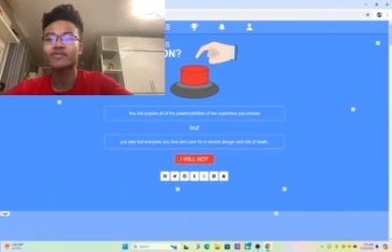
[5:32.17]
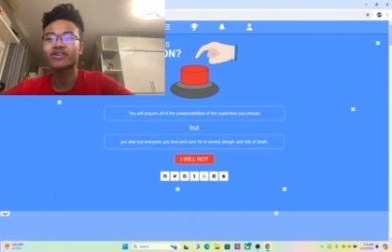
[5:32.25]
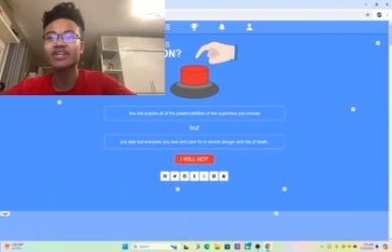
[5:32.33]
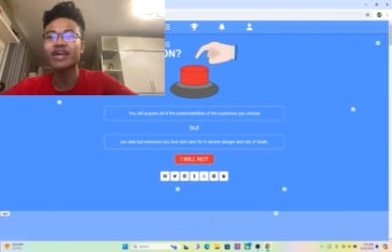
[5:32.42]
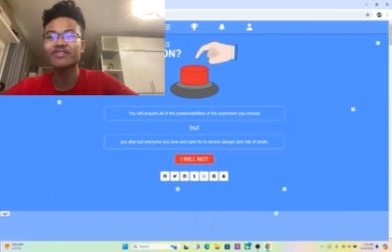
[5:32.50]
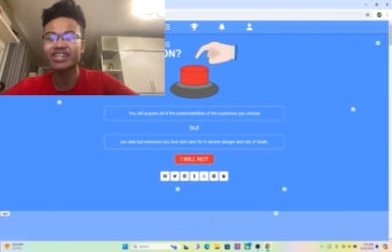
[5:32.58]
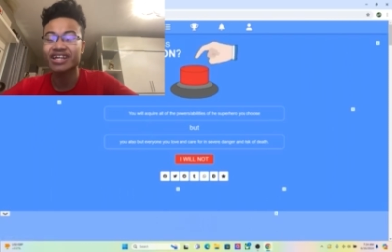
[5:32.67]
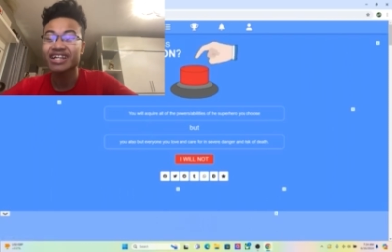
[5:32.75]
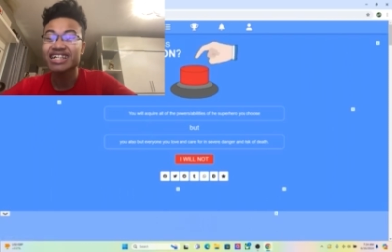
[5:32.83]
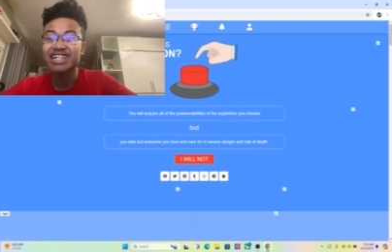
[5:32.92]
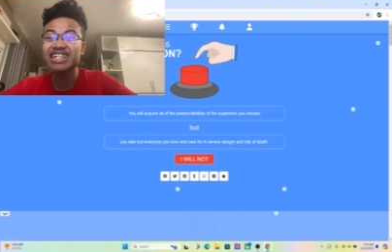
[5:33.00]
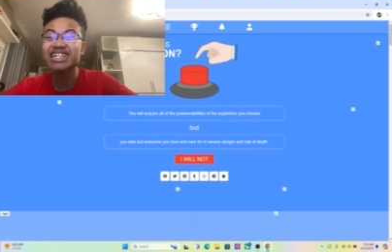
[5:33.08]
happens.
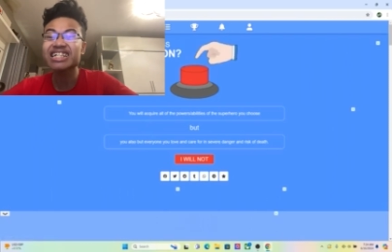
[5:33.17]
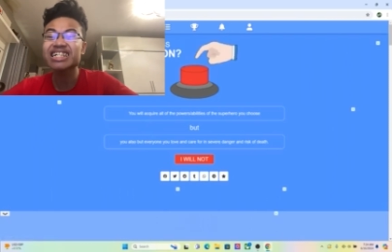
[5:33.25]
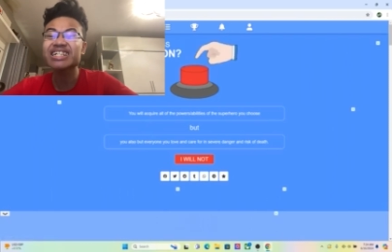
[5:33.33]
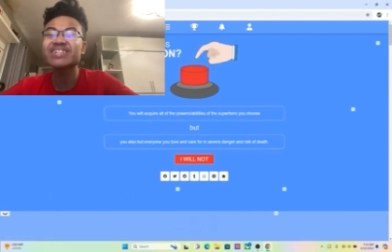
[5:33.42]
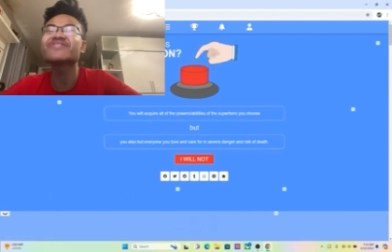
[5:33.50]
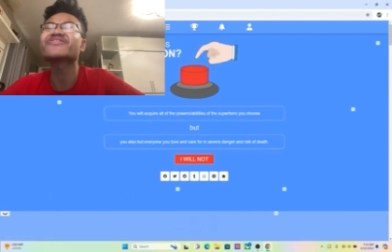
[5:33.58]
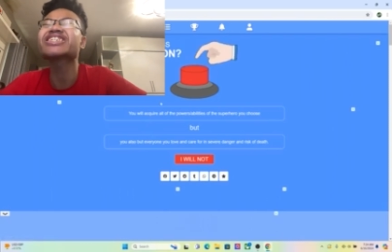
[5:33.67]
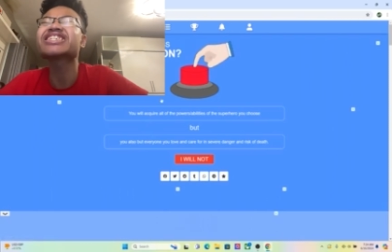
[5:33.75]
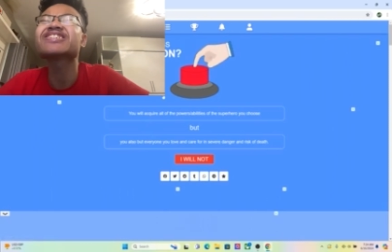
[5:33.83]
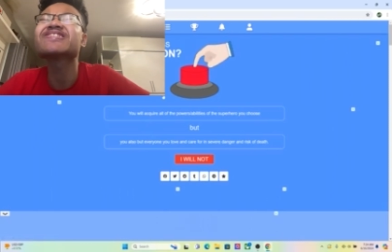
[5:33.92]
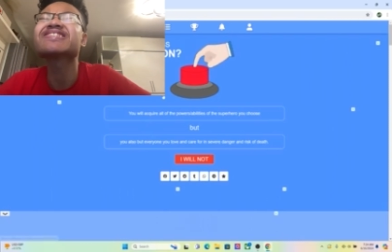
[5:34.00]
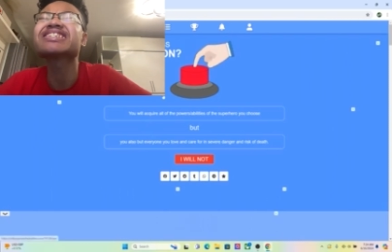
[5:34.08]
Oh, fucking
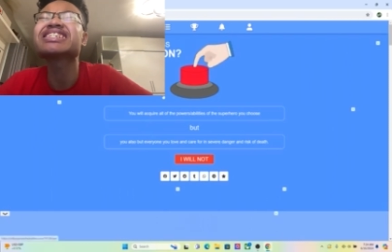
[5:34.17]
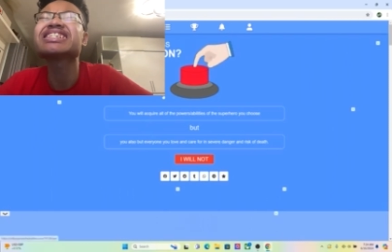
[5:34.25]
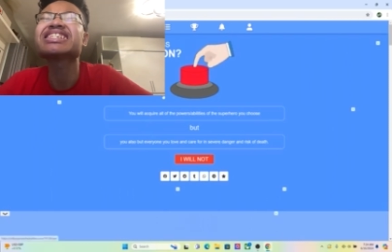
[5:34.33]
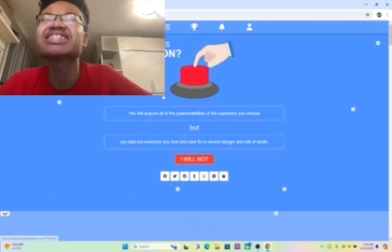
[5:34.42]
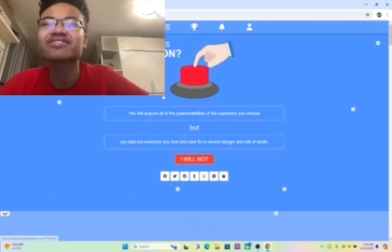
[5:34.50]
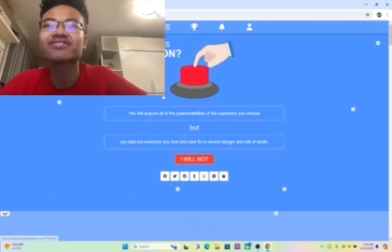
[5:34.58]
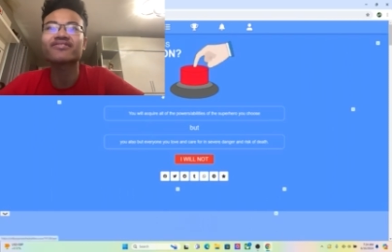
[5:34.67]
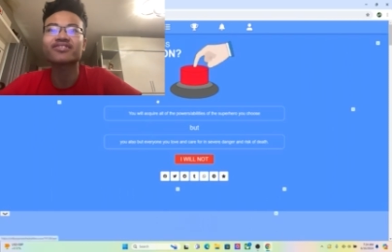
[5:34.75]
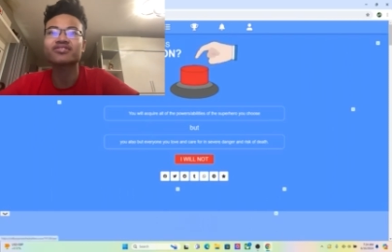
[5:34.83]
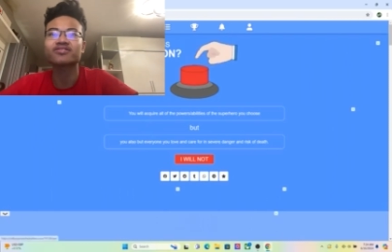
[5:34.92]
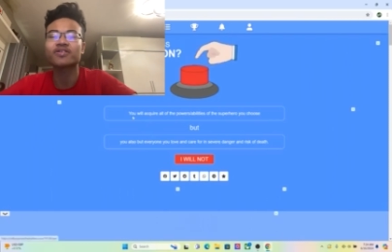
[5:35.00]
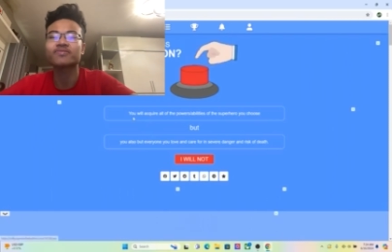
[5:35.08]
toes. Oh,
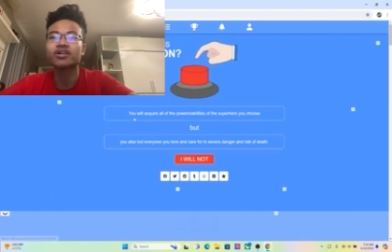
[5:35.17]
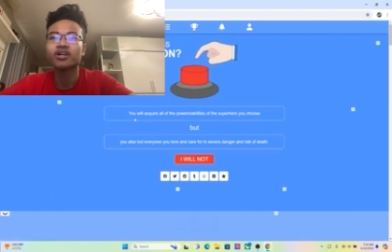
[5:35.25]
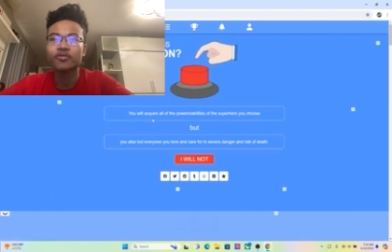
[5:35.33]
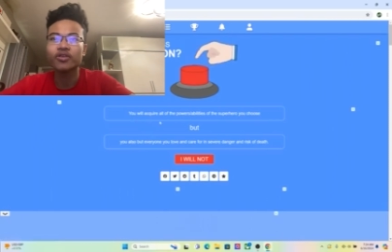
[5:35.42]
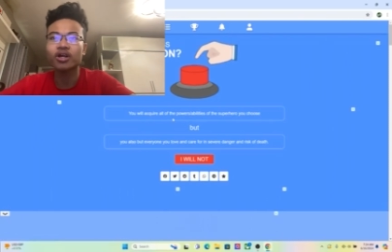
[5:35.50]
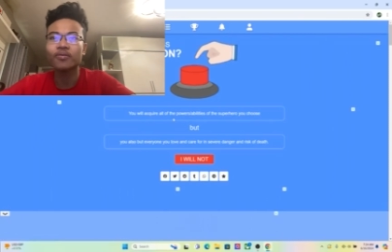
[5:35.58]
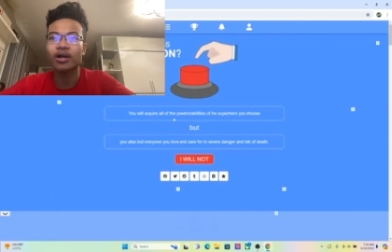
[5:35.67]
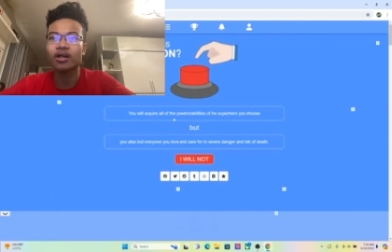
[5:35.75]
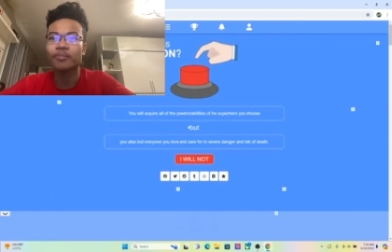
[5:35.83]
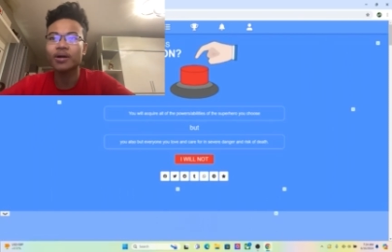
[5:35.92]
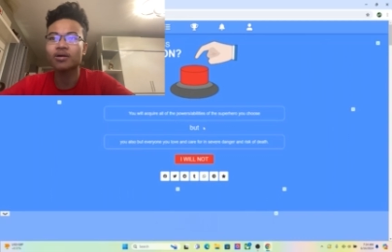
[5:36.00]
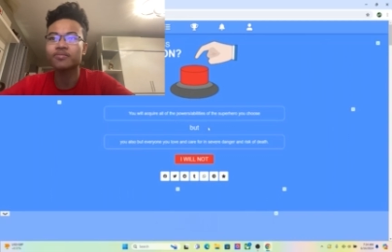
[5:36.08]
look, quite a lot
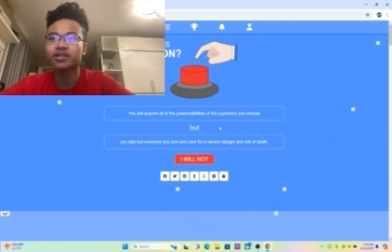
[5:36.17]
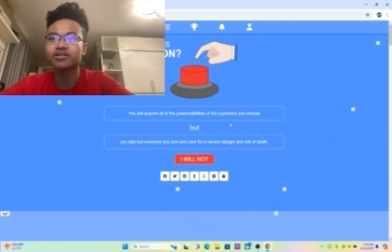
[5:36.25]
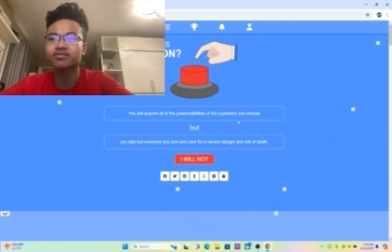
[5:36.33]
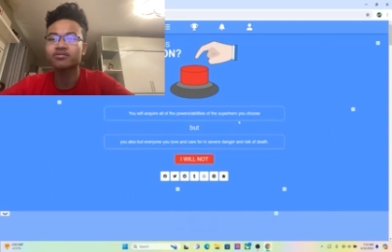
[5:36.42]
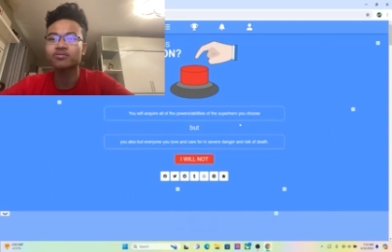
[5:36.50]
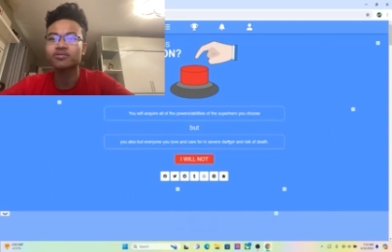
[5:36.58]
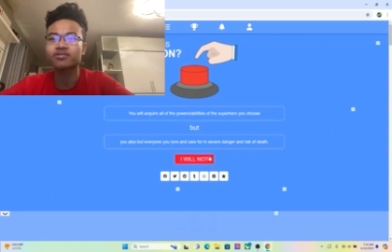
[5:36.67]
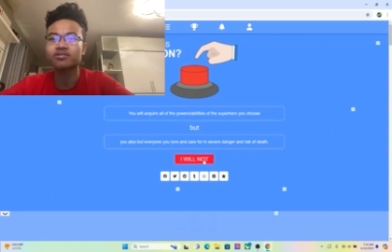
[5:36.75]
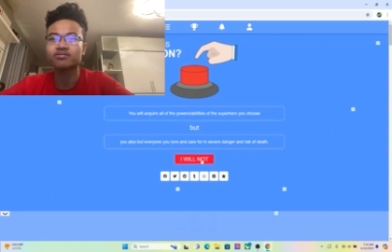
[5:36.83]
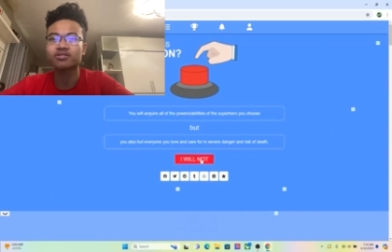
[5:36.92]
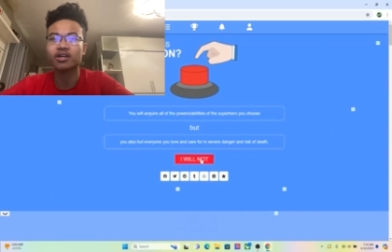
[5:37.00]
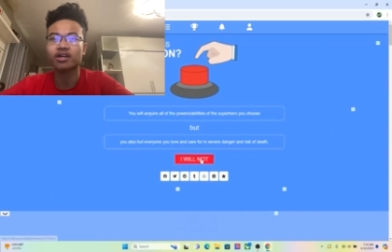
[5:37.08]
of power abilities us see what you
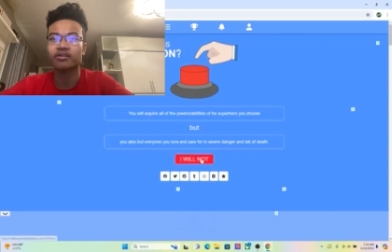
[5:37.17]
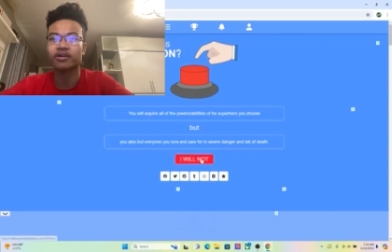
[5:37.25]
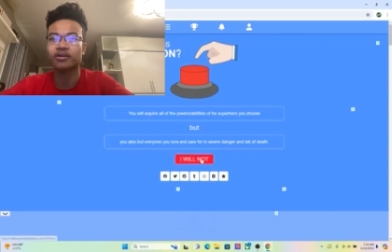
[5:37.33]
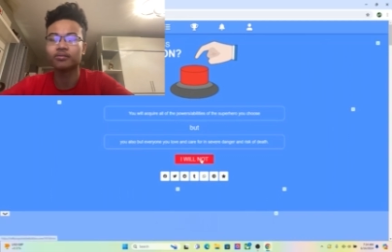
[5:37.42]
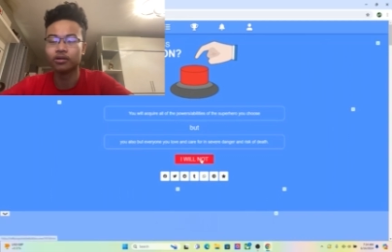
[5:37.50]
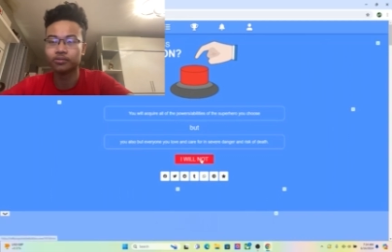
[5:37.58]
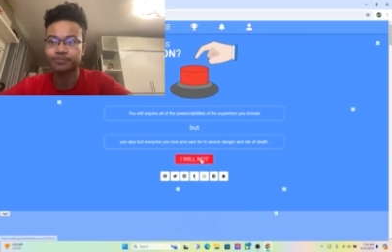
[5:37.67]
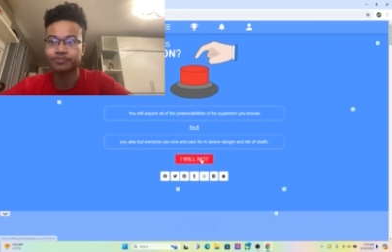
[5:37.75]
choose. I don't care.